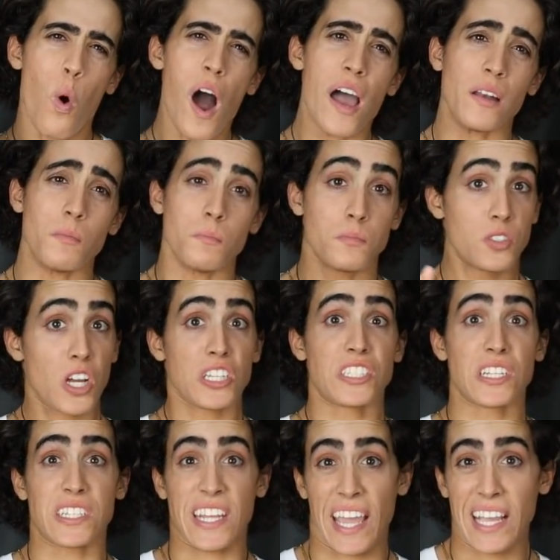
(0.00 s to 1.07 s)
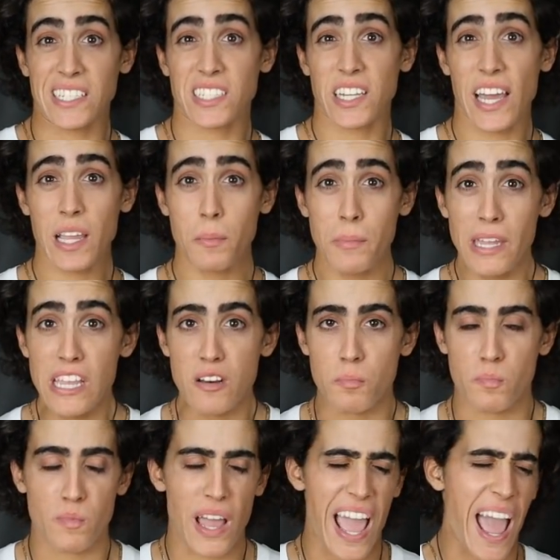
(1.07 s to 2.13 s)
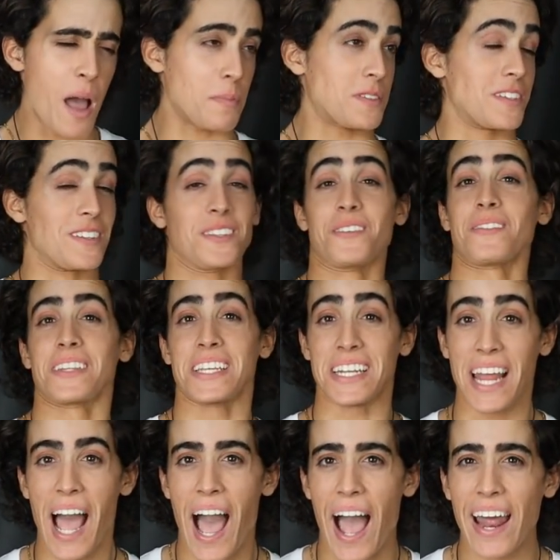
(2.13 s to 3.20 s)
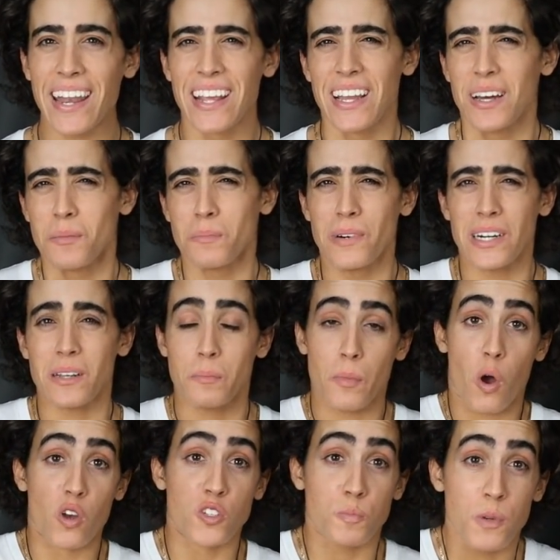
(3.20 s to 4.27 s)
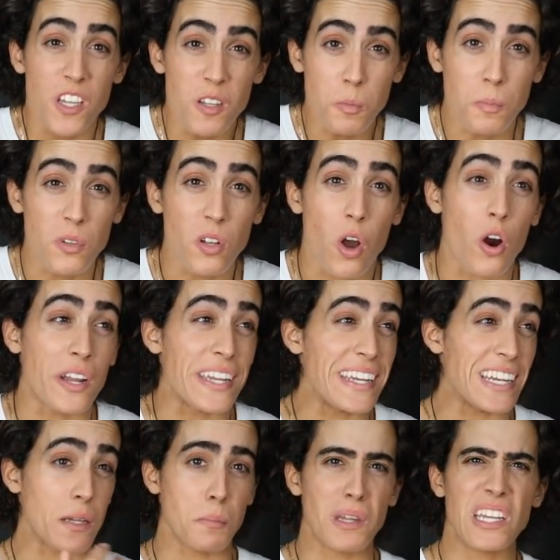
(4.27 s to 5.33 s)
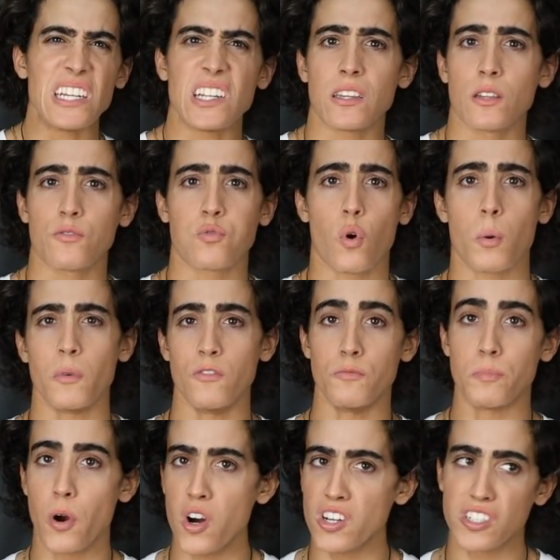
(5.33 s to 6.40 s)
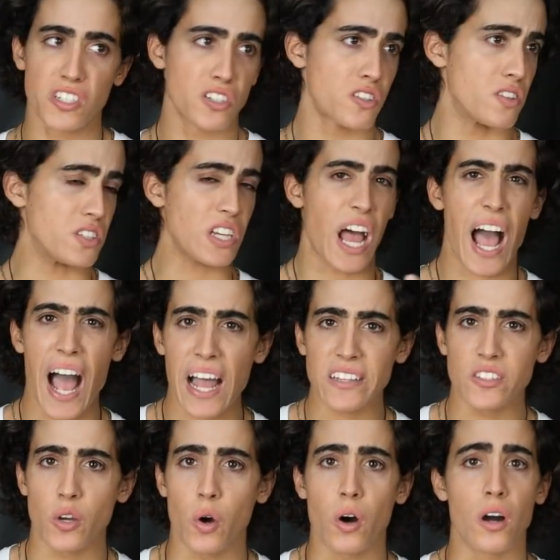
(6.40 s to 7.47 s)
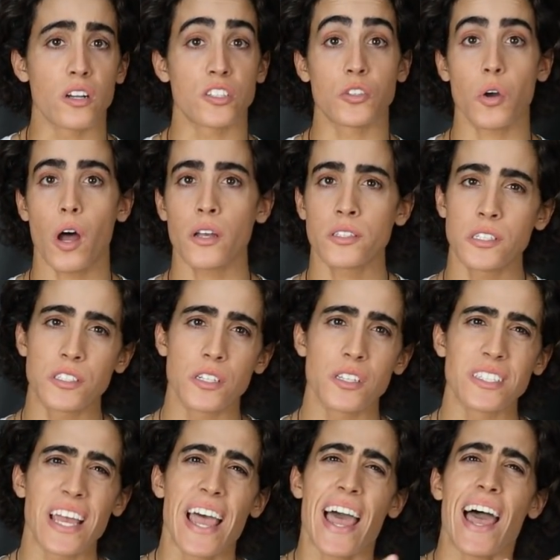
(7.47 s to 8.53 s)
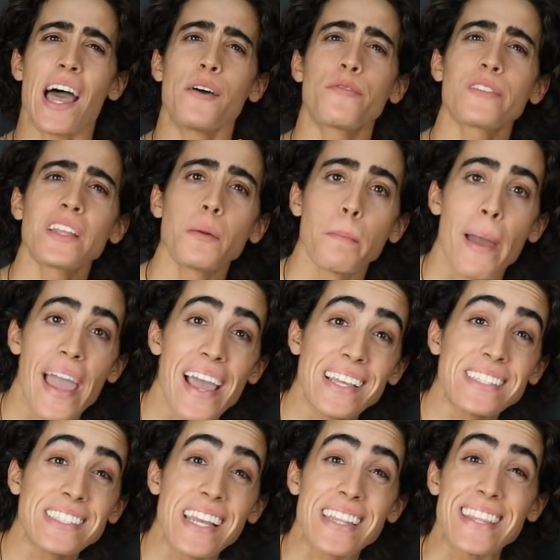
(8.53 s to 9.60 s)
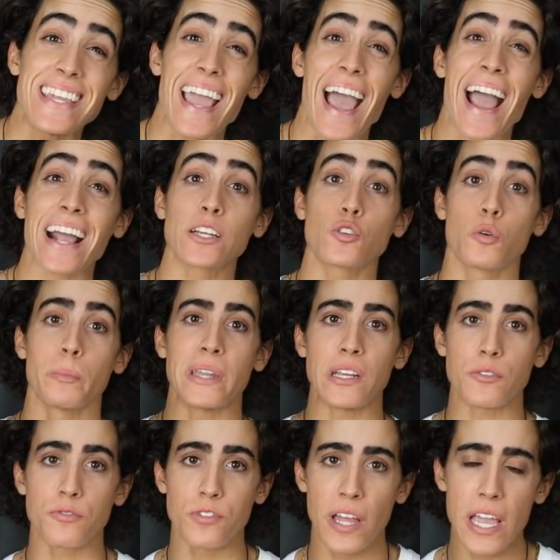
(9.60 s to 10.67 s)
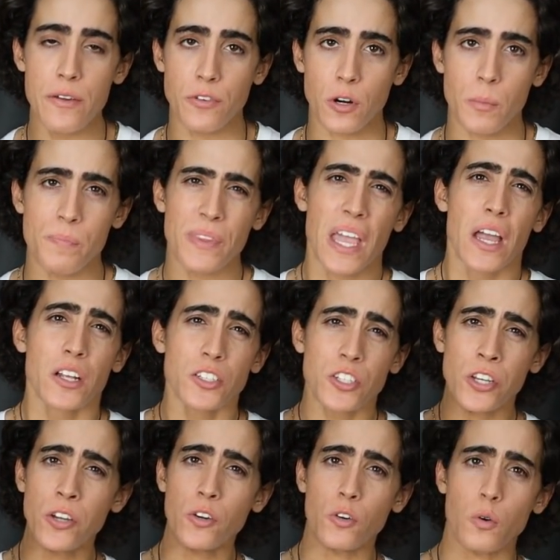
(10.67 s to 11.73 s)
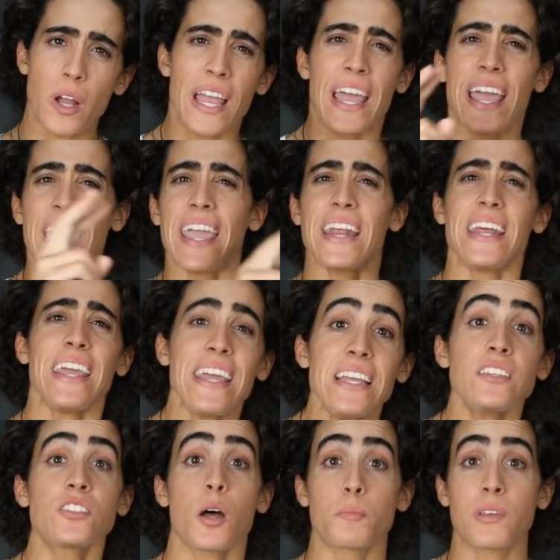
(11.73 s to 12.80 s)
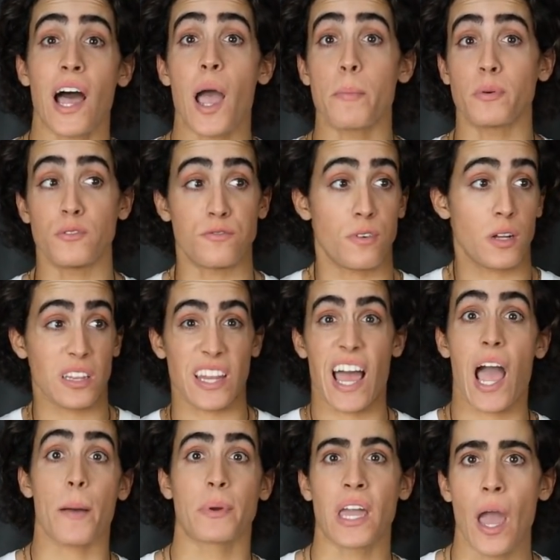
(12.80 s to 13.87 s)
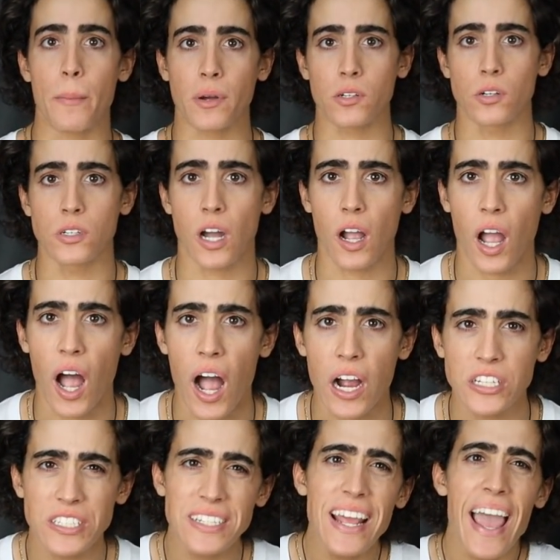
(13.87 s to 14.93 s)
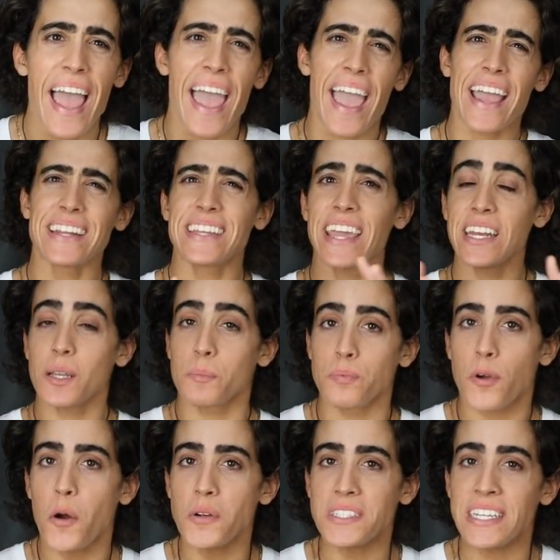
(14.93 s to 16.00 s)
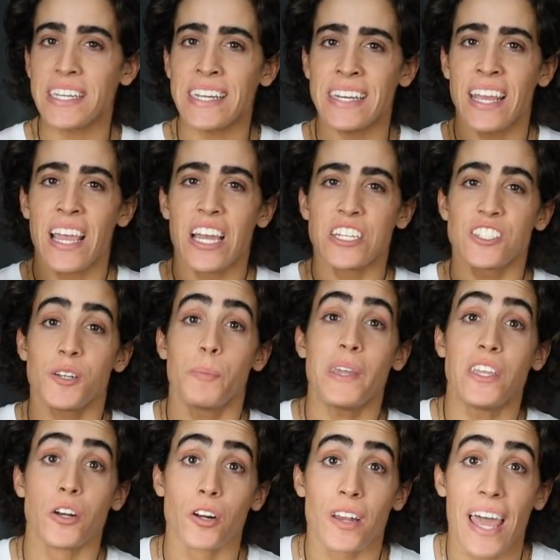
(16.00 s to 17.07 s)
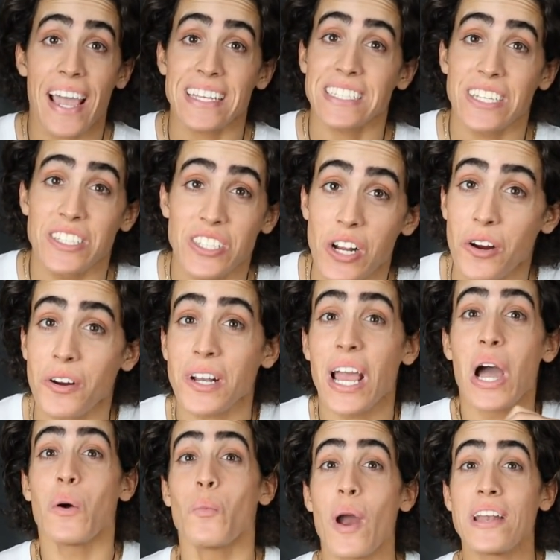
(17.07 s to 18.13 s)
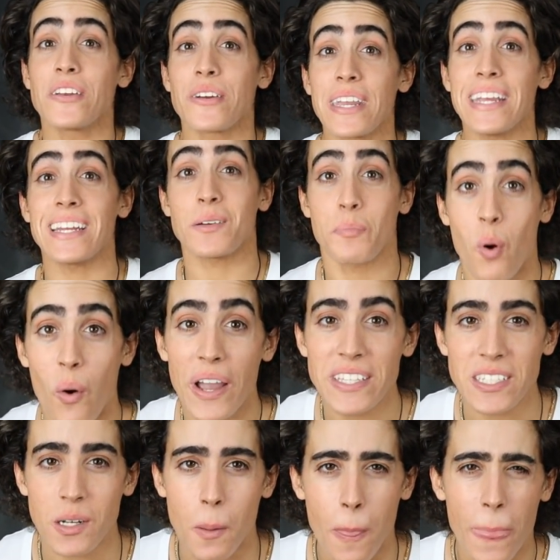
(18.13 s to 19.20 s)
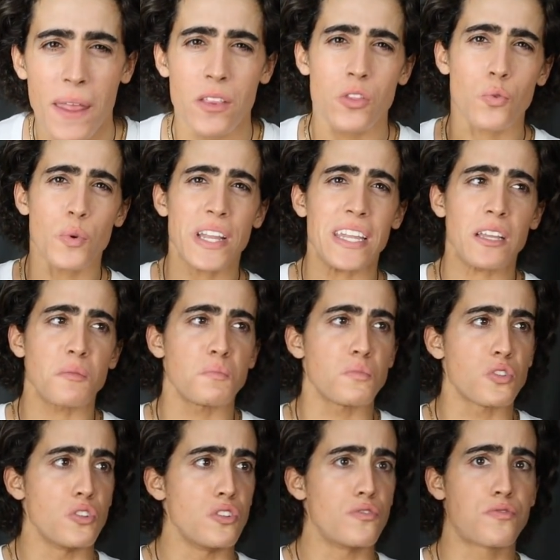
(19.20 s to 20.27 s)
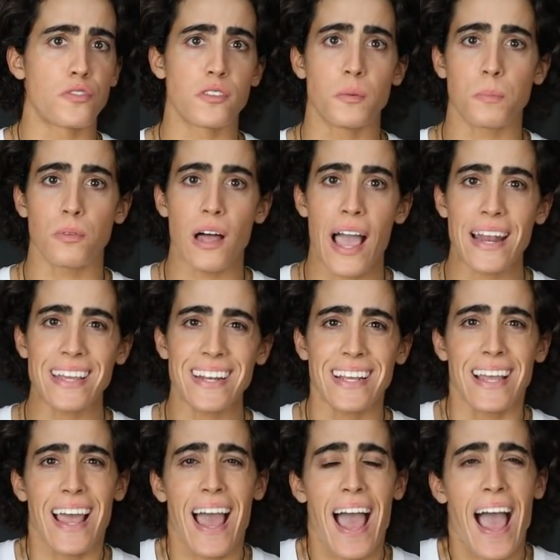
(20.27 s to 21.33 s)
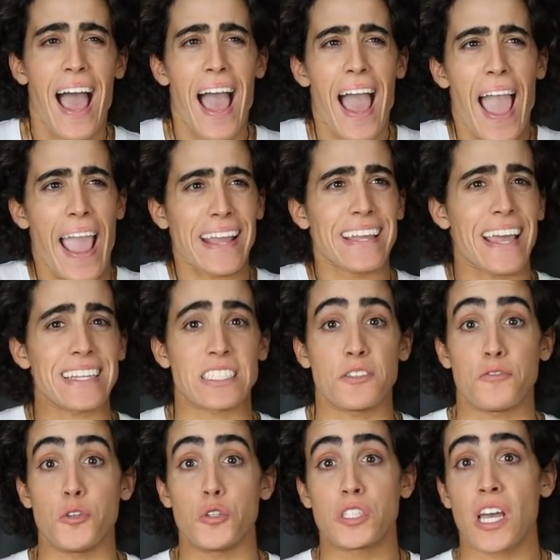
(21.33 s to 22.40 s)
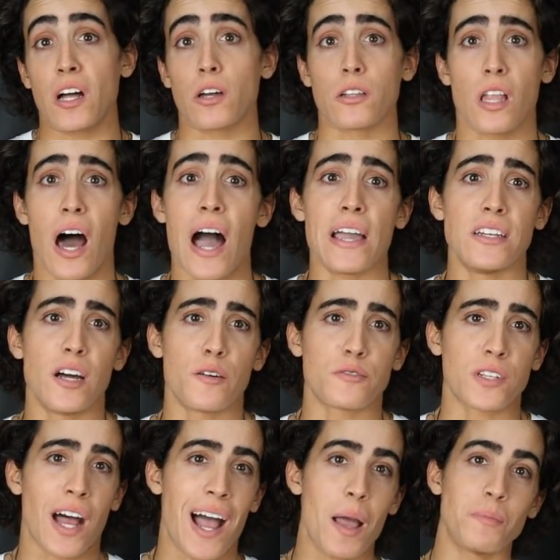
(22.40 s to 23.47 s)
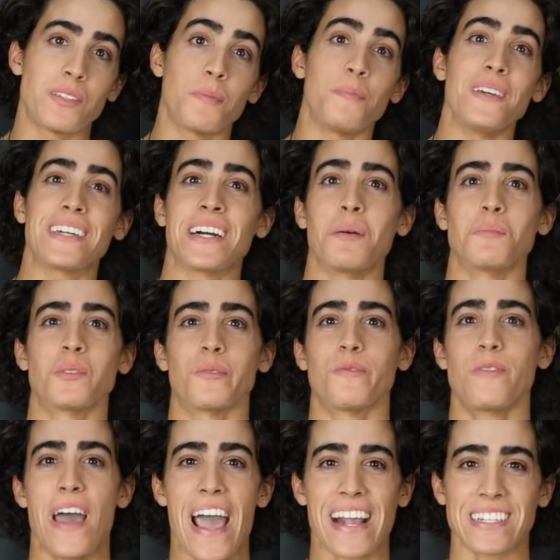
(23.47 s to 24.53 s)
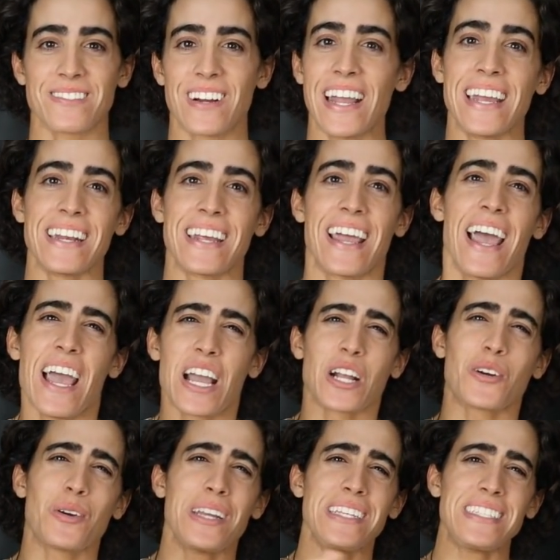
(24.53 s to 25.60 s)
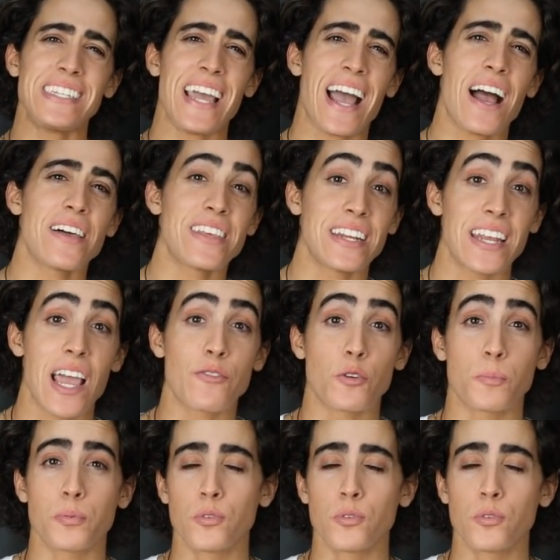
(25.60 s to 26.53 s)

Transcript: 1, does it taste like meat? Absolutely not. But most people are eating meat in the form of burgers, hot dogs, sausages, heavily masking the actual meat flavor. 2, it is some type of lab chemical concoction, and getting protein should be your last concern when you're eating poison. 3, good for the planet? I guess if you tell a lie enough times, it becomes a fact, right? Crazy how they never